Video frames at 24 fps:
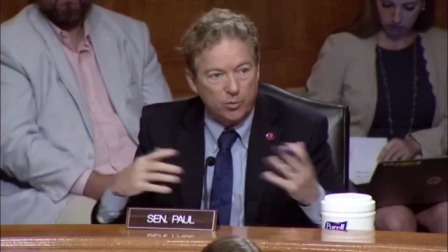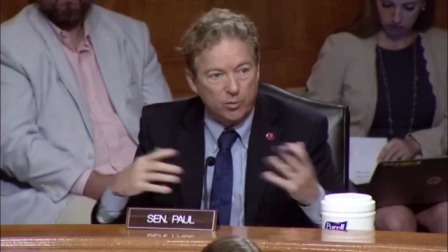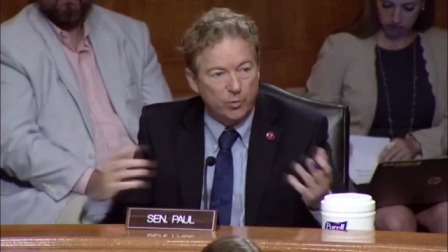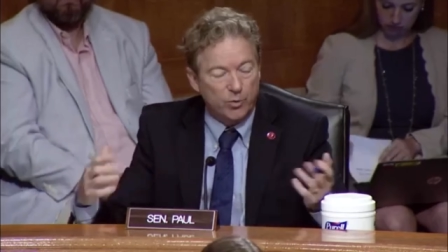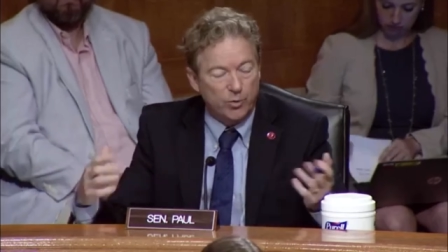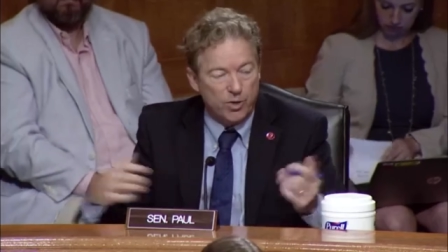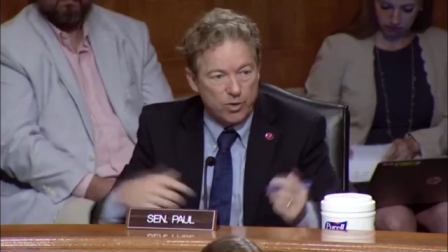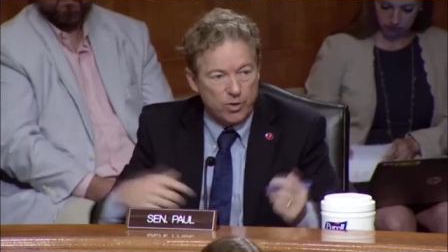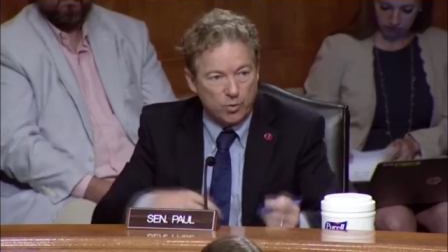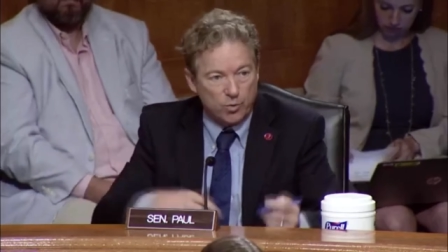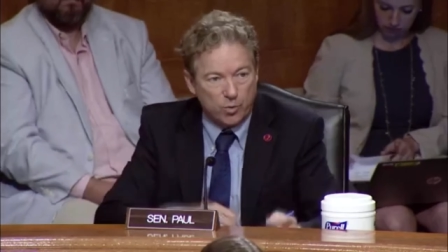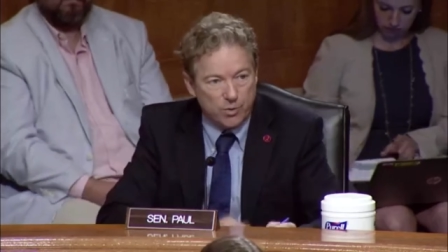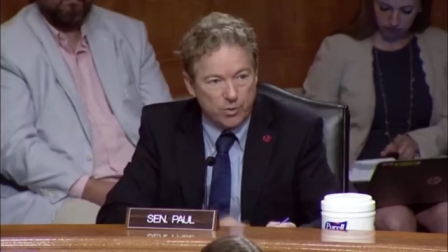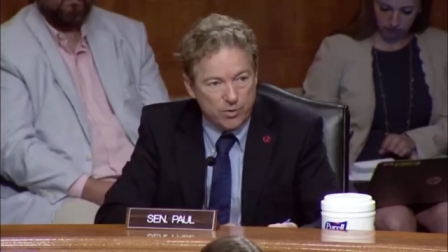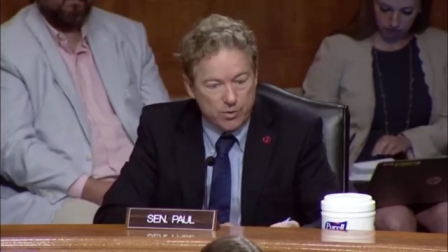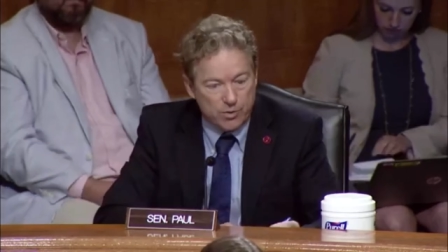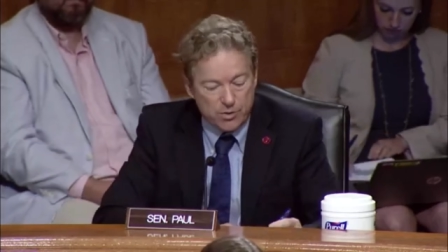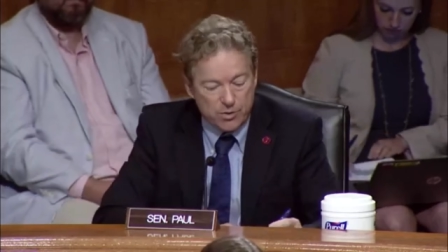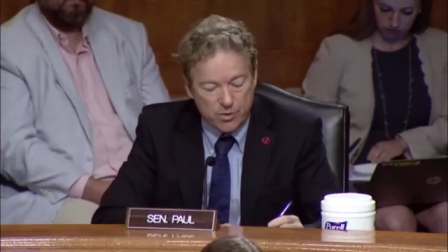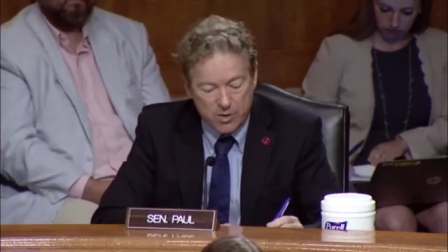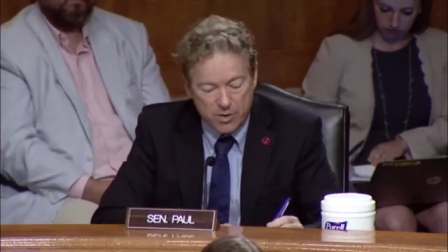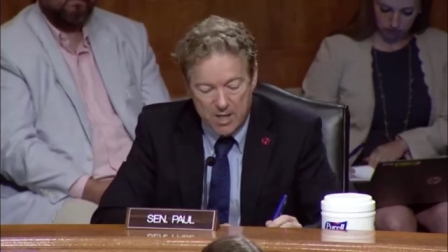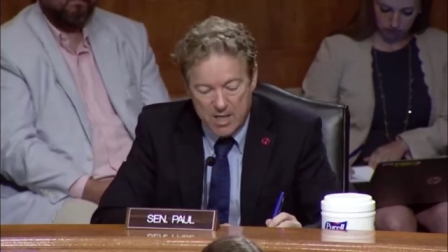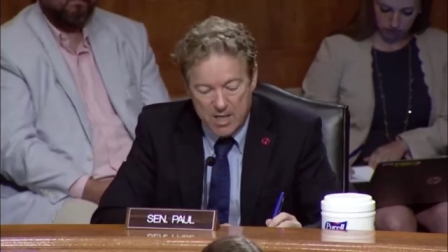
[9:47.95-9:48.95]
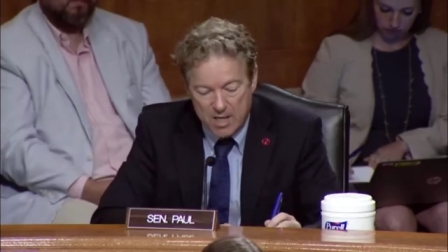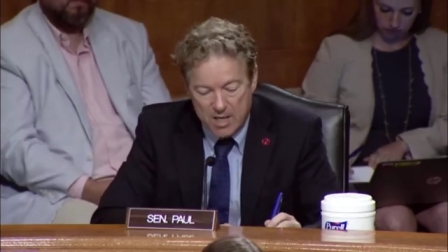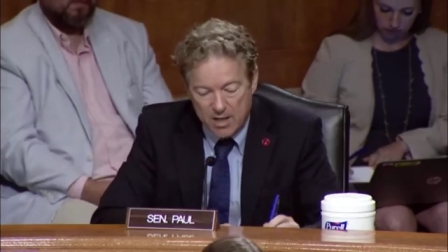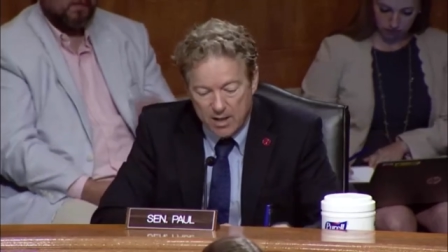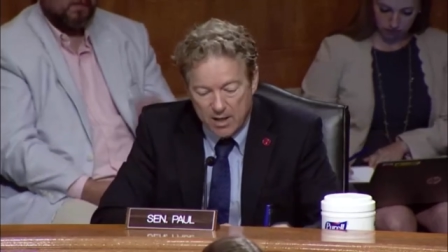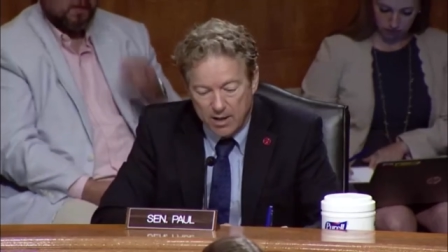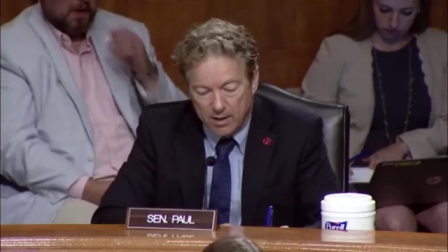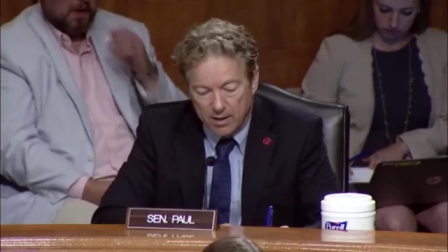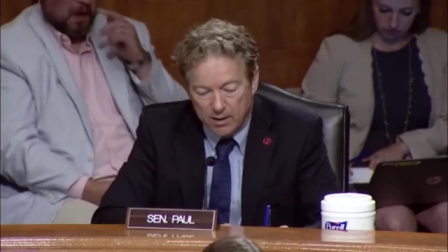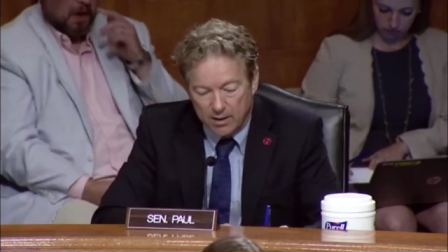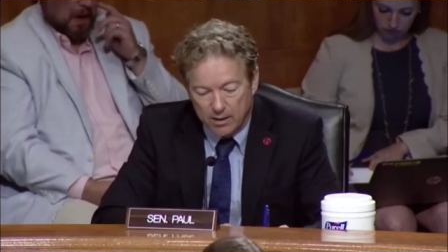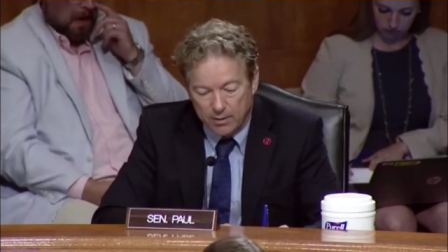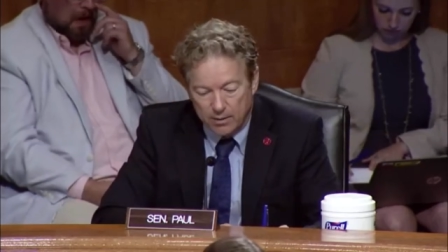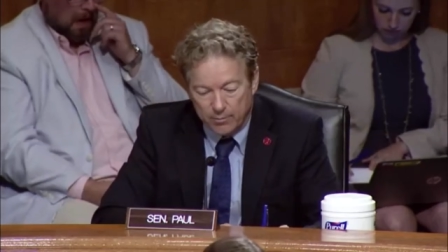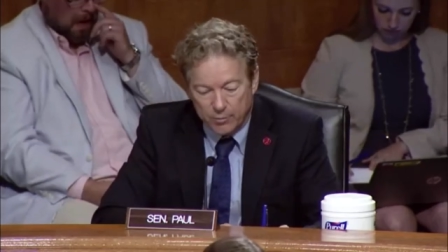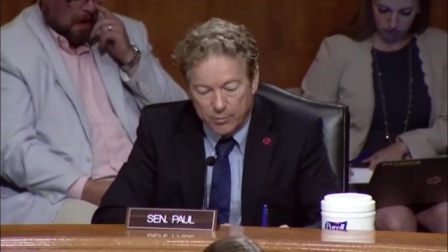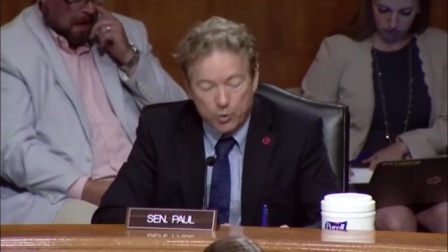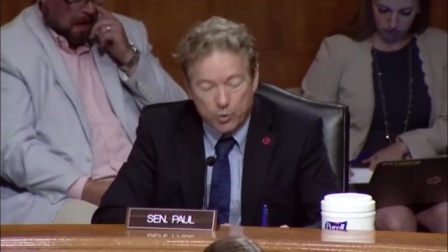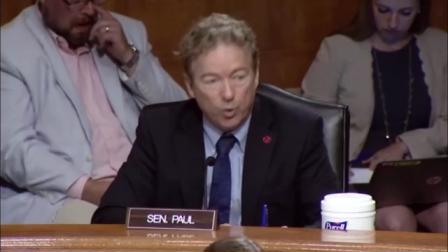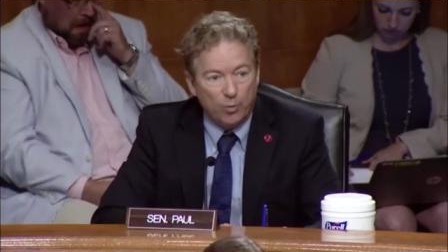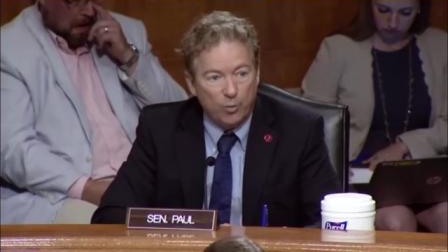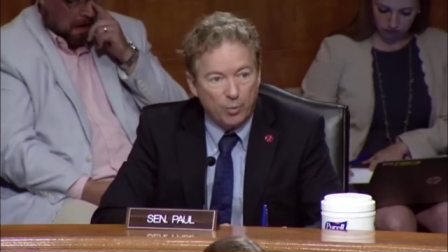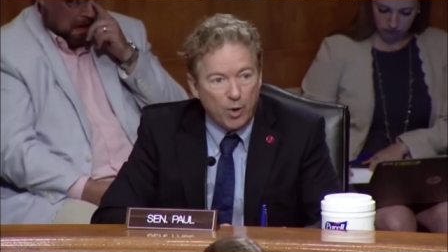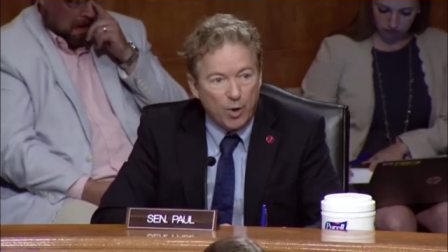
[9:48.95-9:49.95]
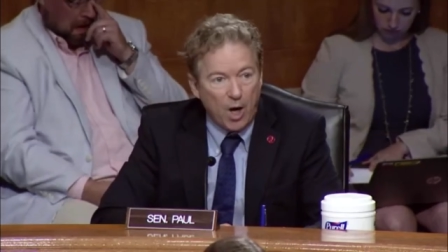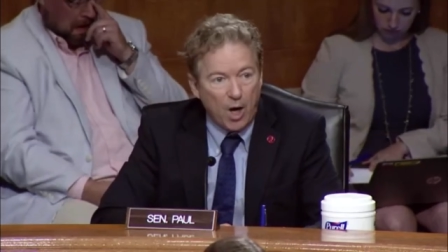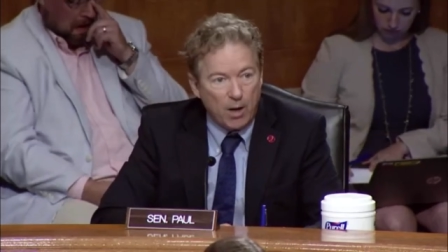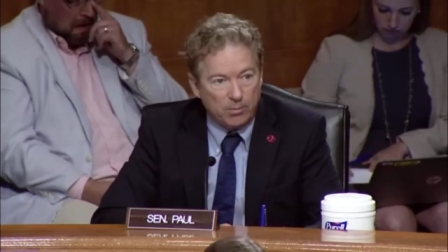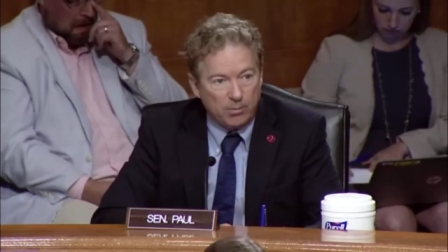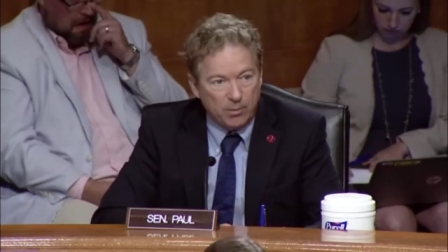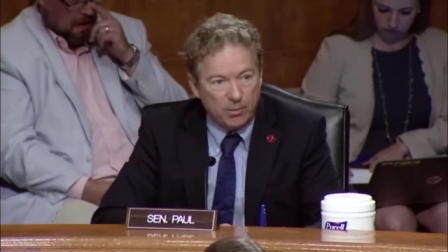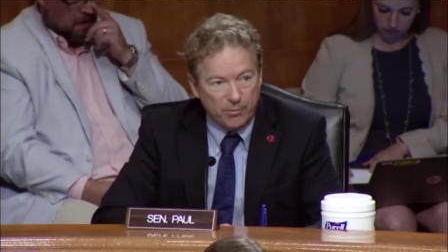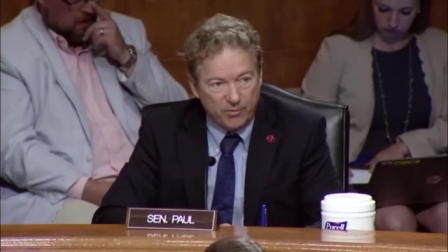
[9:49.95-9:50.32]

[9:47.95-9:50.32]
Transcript: resources um, to a problem.